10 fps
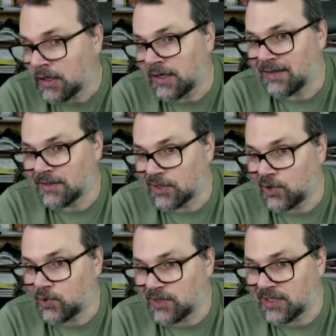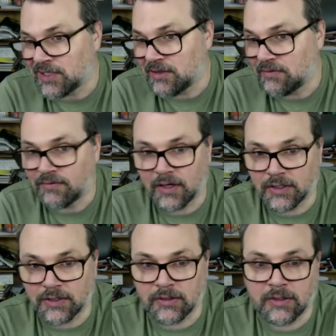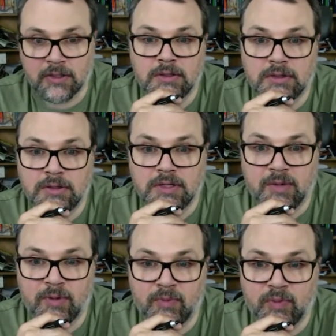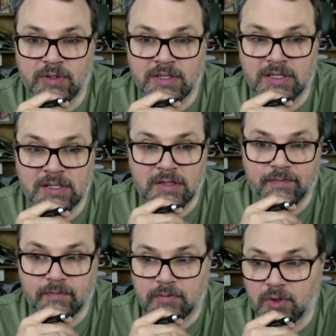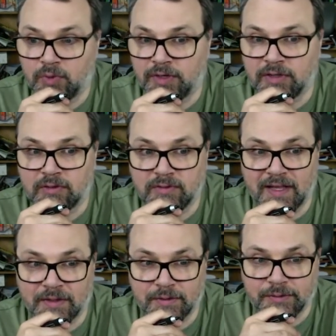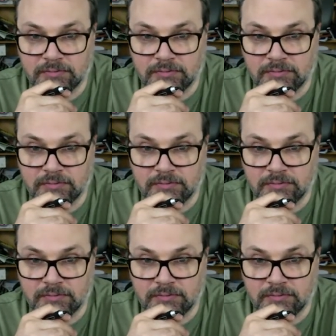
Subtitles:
and the QT function to come up with the critical value.